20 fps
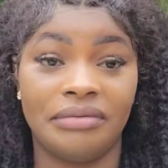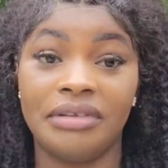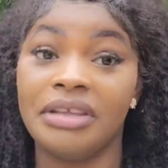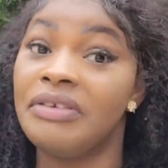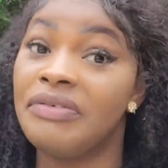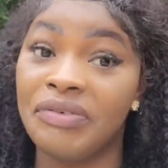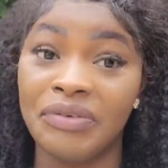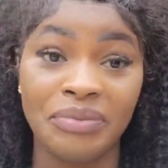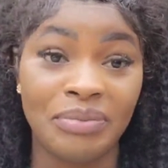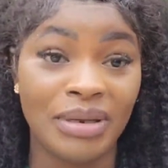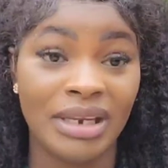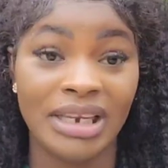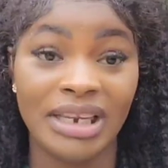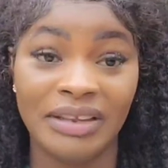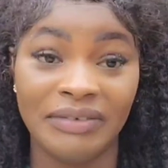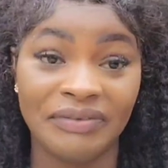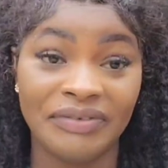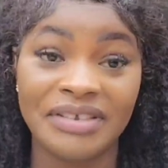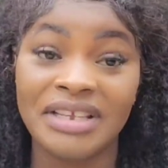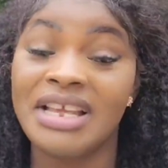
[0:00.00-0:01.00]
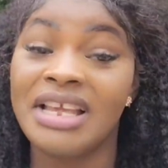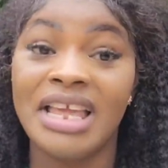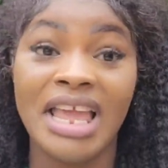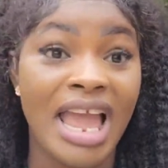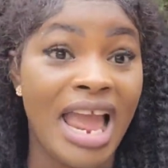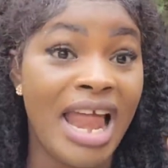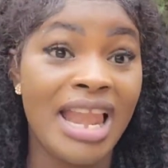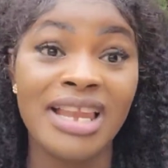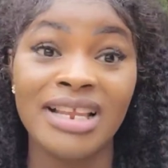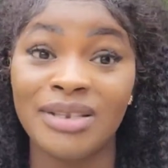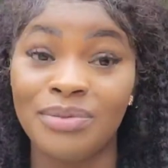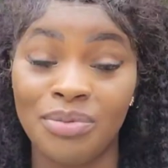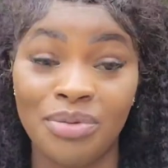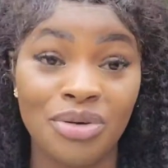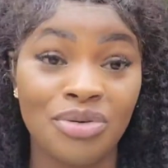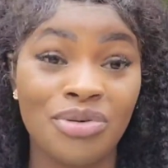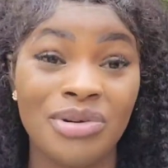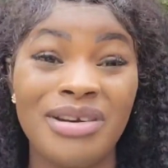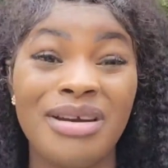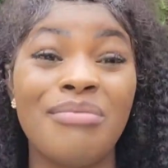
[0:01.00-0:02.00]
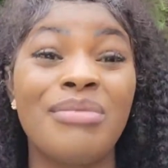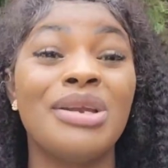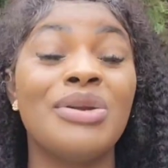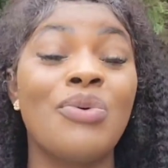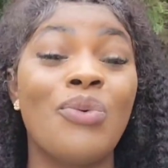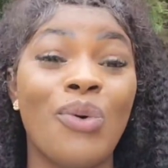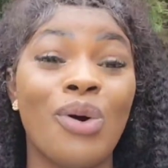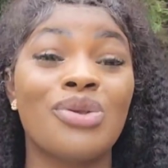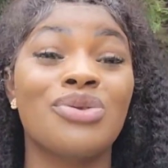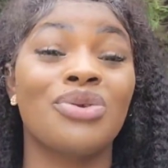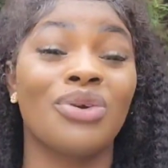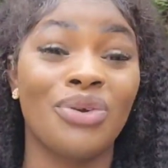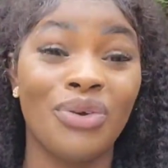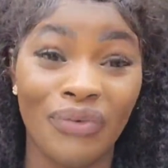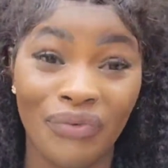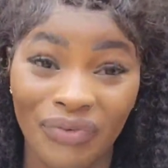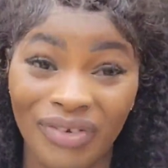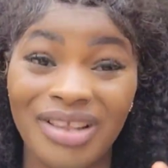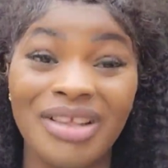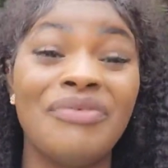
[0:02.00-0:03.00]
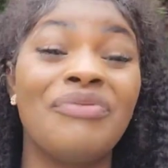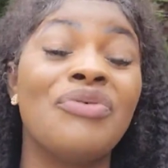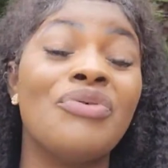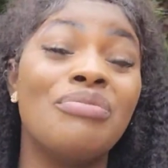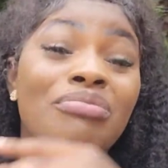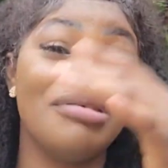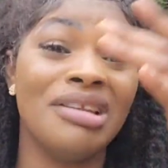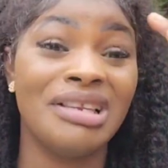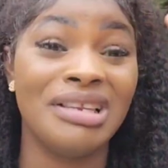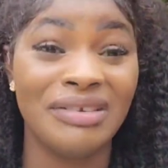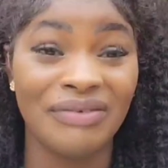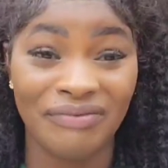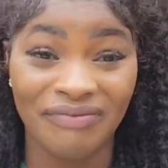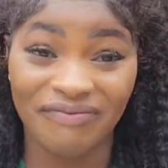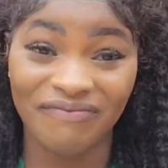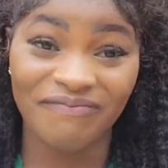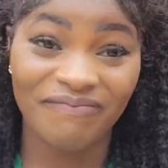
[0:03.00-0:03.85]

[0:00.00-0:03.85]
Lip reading: If you believe. Any spiritual remedy works on your feet if you believe.